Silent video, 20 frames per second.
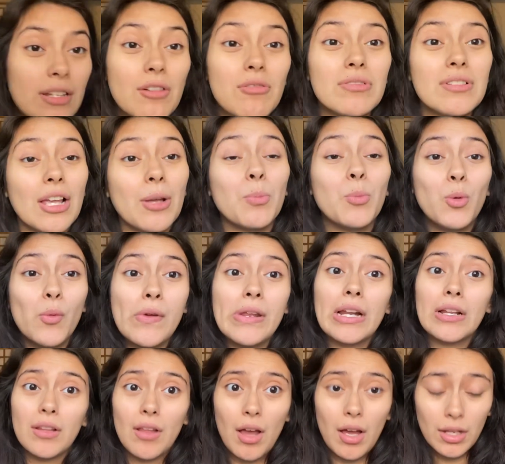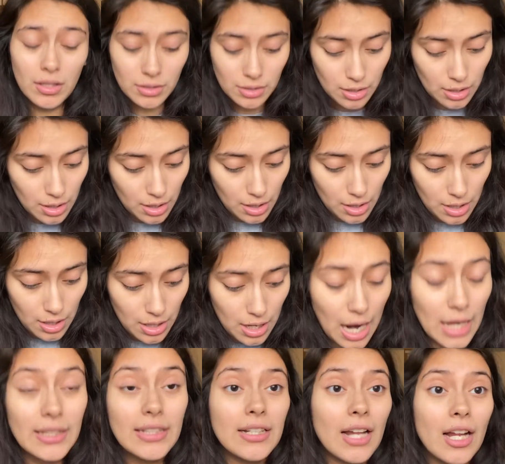It was like moving a lot.
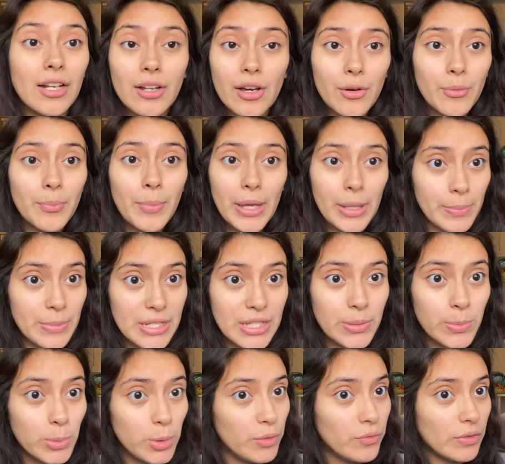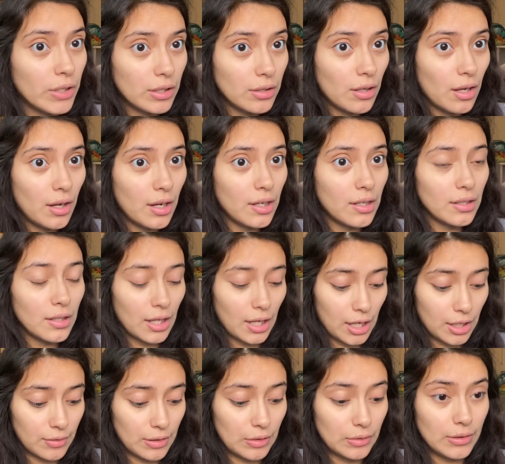I did not know babies moved a lot like
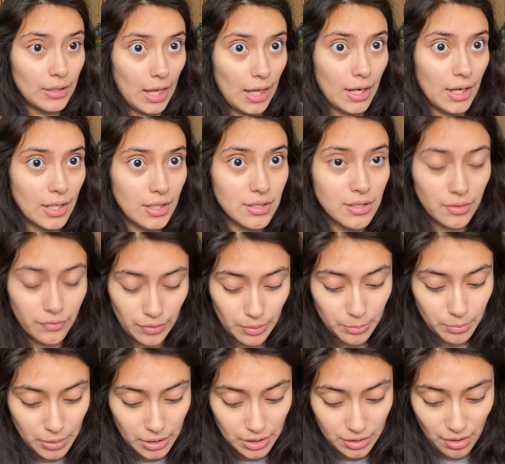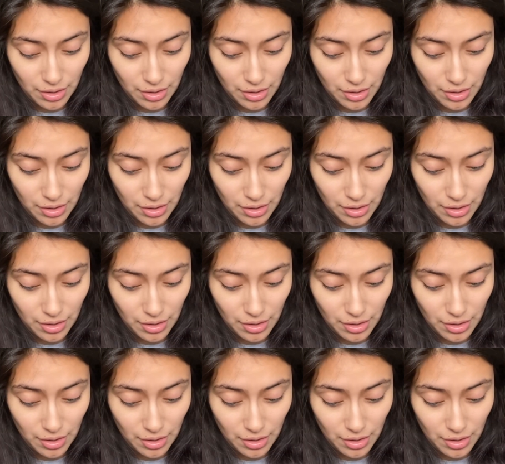around that age if I'm being